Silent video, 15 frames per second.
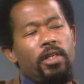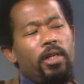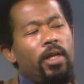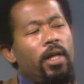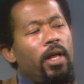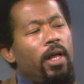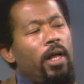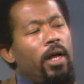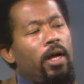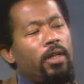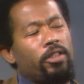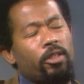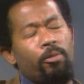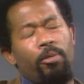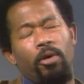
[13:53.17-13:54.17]

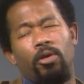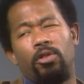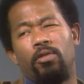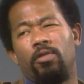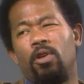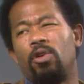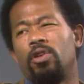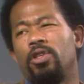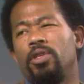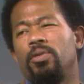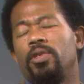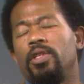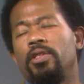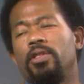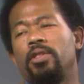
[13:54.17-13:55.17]
It's composed of local
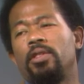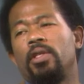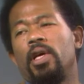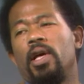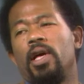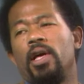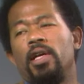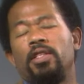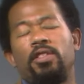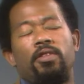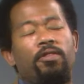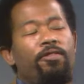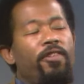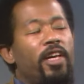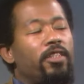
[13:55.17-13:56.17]
units. It's
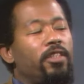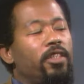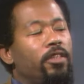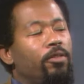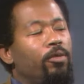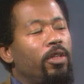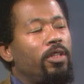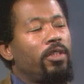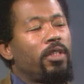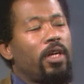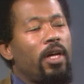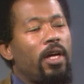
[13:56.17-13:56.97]
infested with